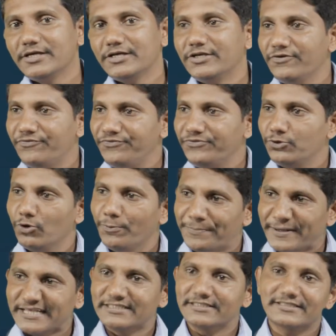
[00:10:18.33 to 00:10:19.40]
If you
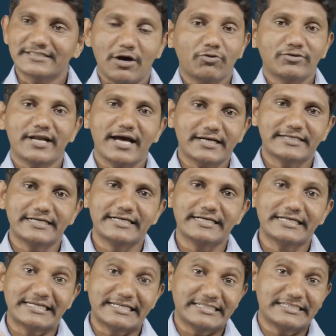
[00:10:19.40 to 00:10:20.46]
preach sound
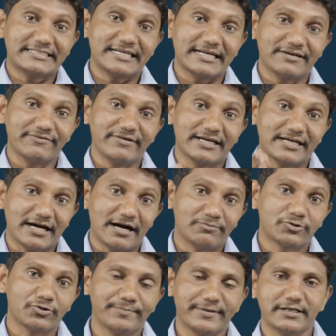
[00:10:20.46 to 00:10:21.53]
doctrine, Christian will
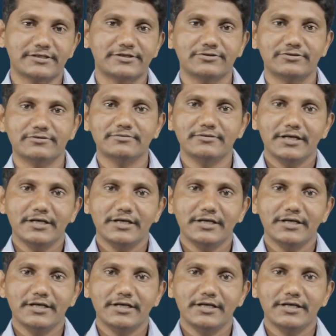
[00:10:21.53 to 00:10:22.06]
come to beat you.